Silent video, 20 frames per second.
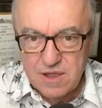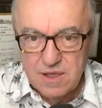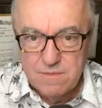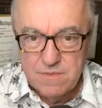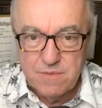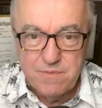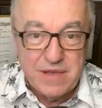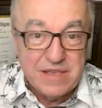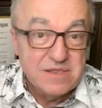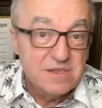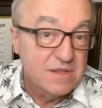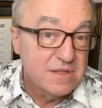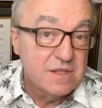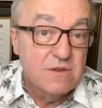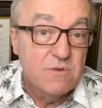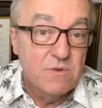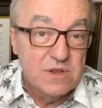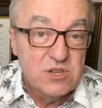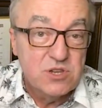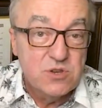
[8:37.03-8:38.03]
but basically
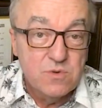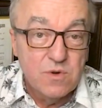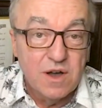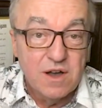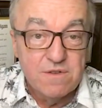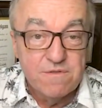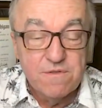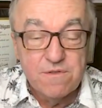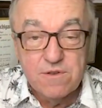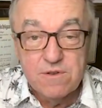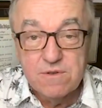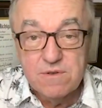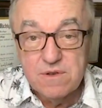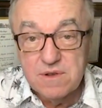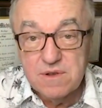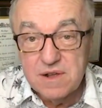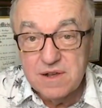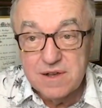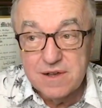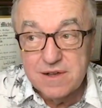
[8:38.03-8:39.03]
what you
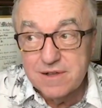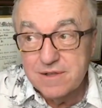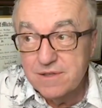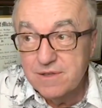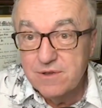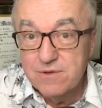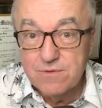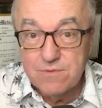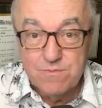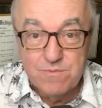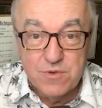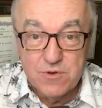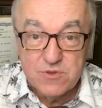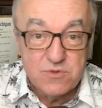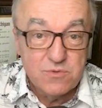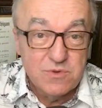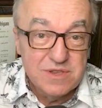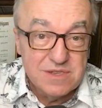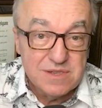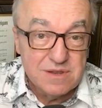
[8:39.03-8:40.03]
offer, your most
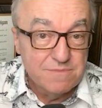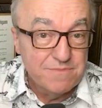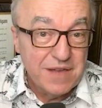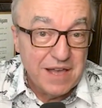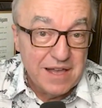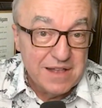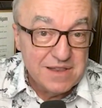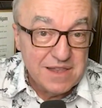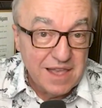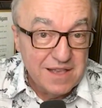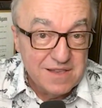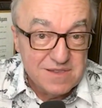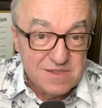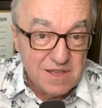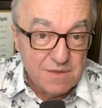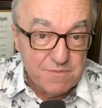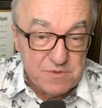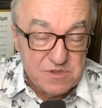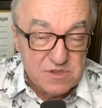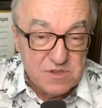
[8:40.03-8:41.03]
recent podcast
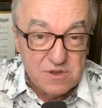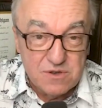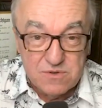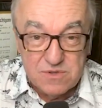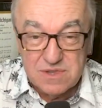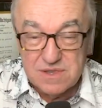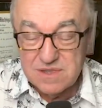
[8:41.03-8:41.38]
episodes.